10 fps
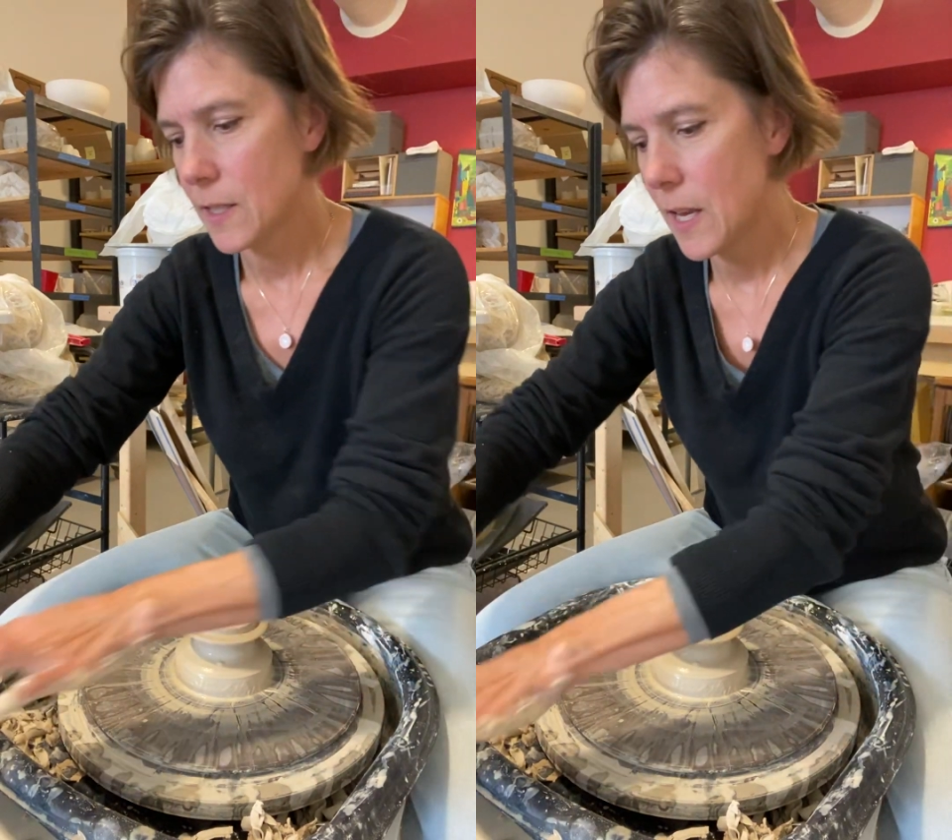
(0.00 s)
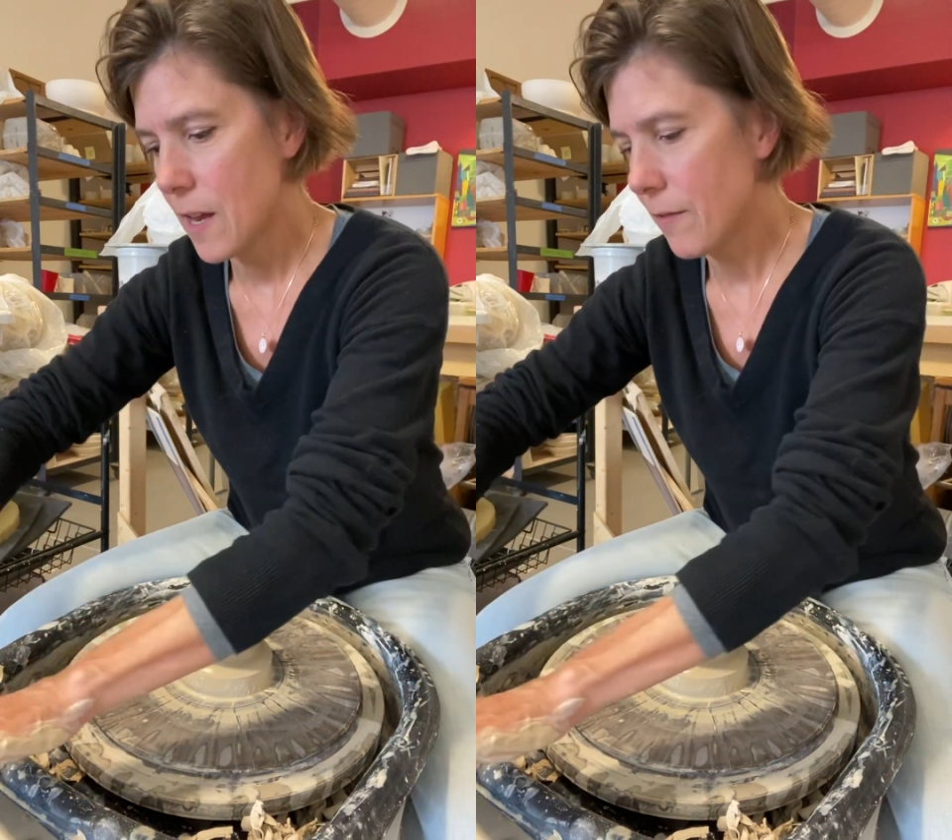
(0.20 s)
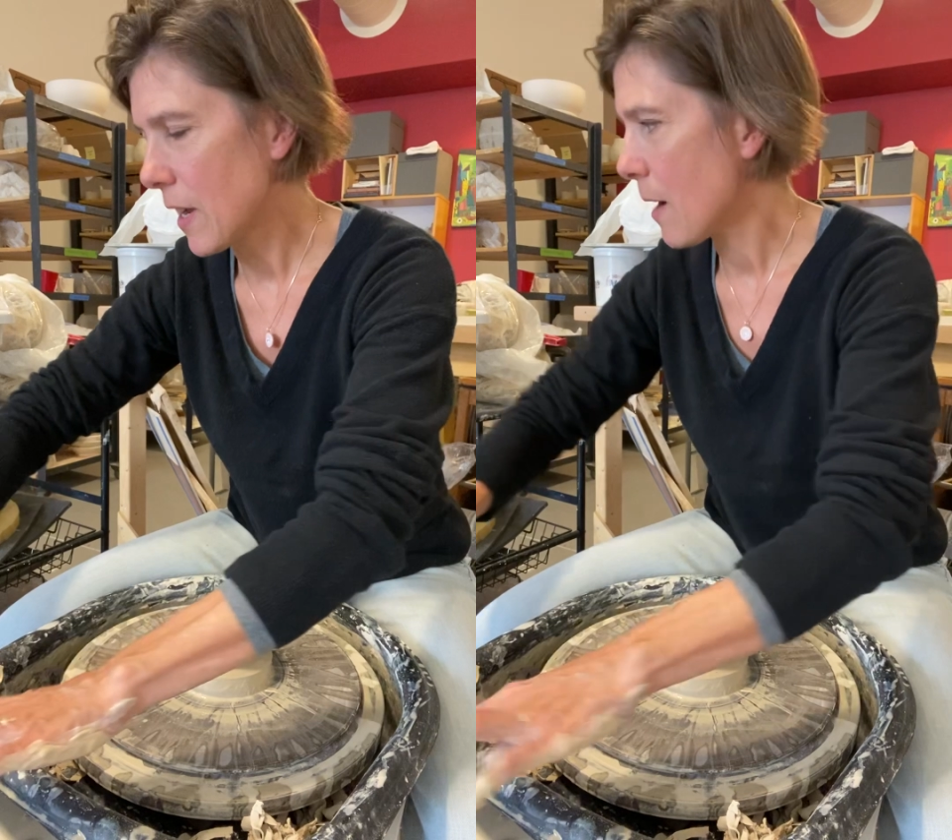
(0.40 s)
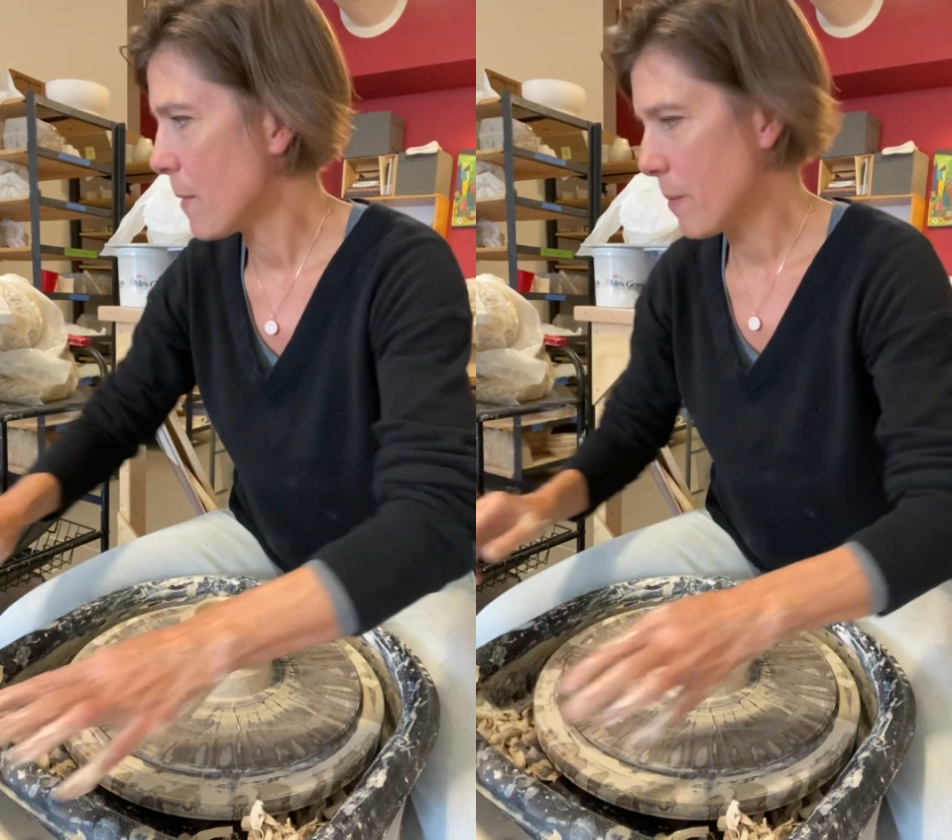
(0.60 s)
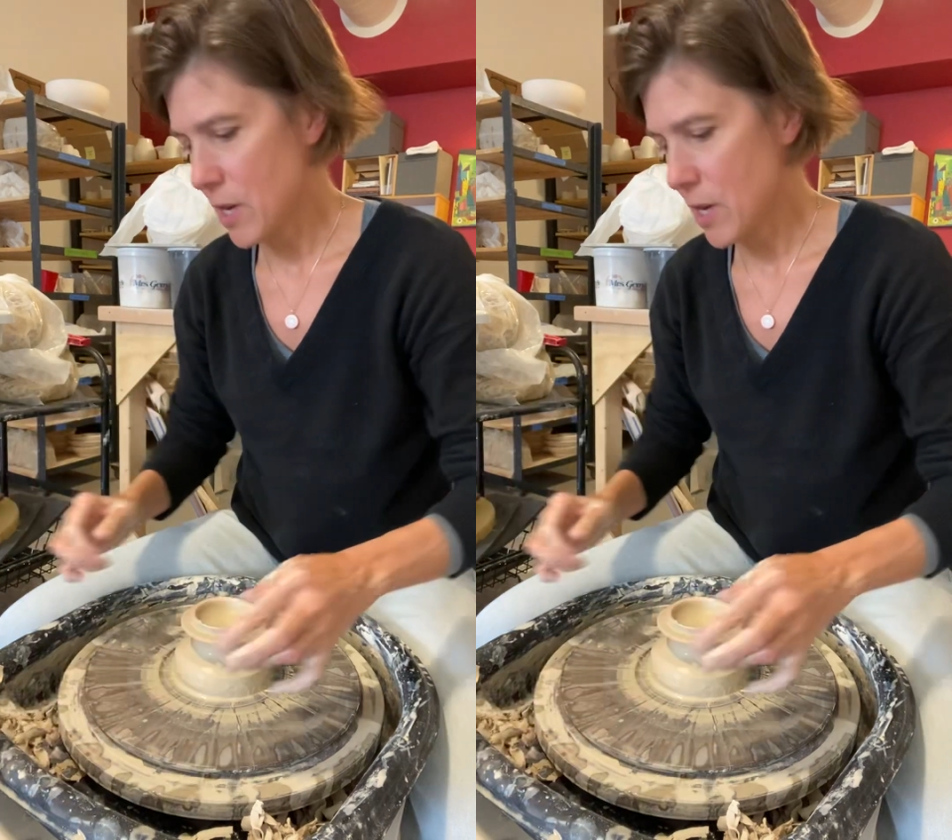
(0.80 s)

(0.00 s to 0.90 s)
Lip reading: say I've got my